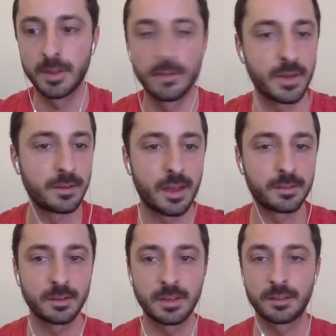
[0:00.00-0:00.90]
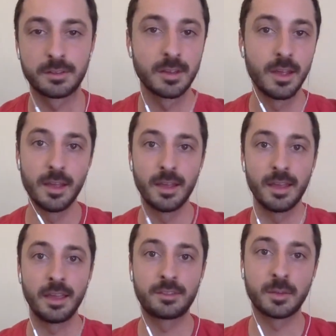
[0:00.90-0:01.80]
Fantastic. It's
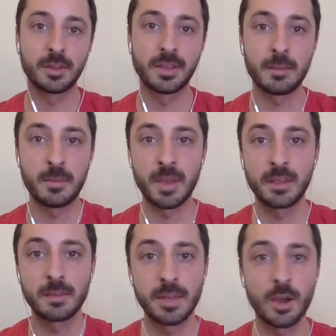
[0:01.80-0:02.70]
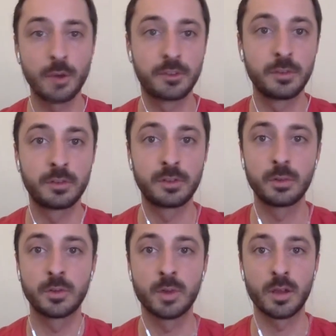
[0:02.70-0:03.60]
something that many hosts do too
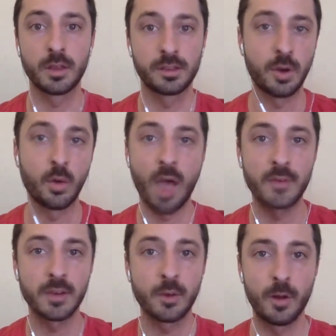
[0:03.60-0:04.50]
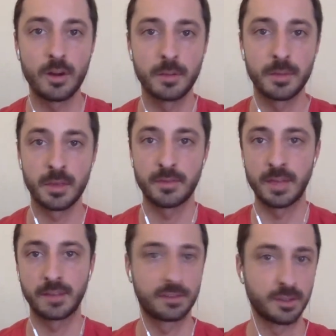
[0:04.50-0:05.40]
as It's having a welcome gift.
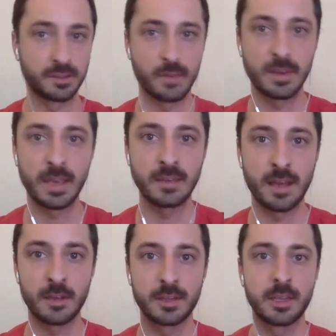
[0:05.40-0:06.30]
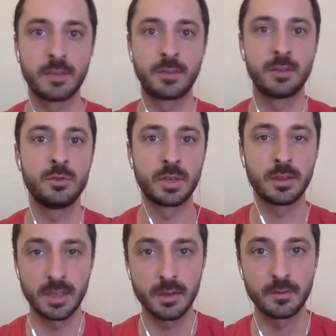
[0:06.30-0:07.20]
That $6, $7, $8 gift that you
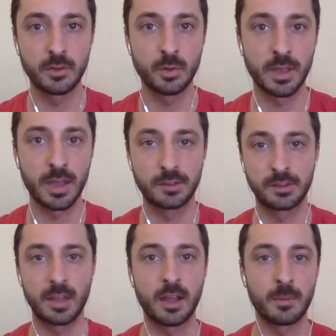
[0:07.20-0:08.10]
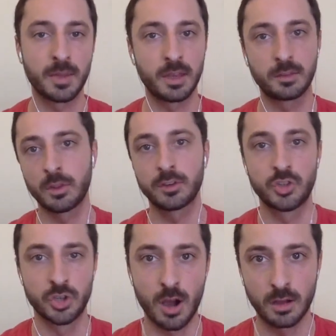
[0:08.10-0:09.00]
give to a guest as they come in, as well as
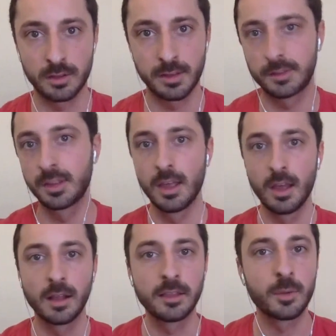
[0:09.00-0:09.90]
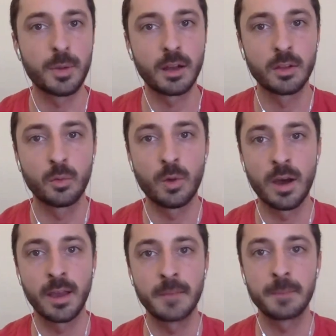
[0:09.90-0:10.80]
chocolates, a little bottle of
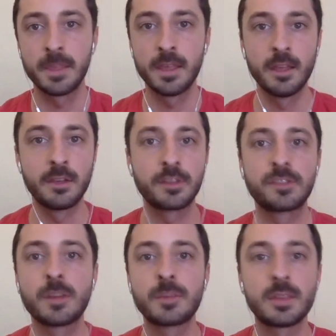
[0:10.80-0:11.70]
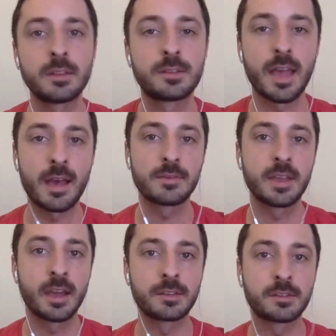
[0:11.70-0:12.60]
wine, just something to have
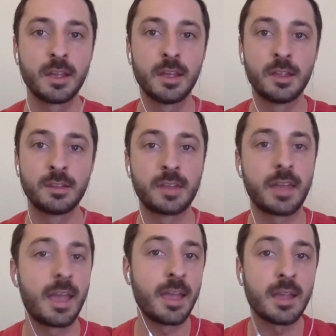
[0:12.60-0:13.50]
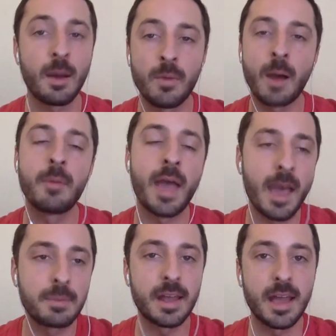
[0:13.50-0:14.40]
guests say, hey, I'm
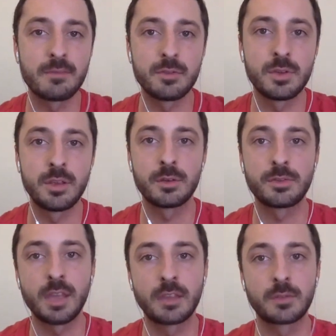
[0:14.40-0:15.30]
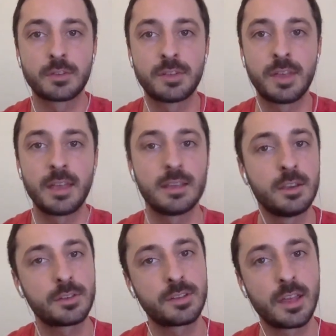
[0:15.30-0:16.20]
happy to have you here. Thanks for staying.
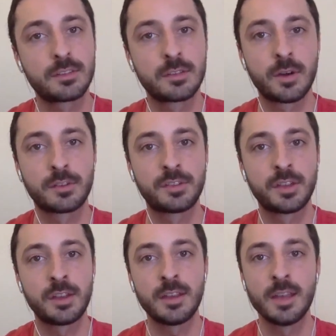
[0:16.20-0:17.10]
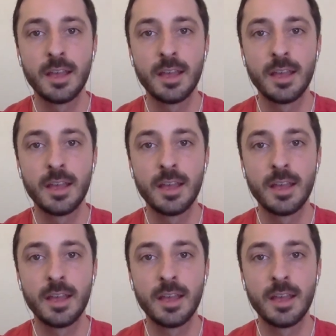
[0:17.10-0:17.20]
Here's a taste of our city.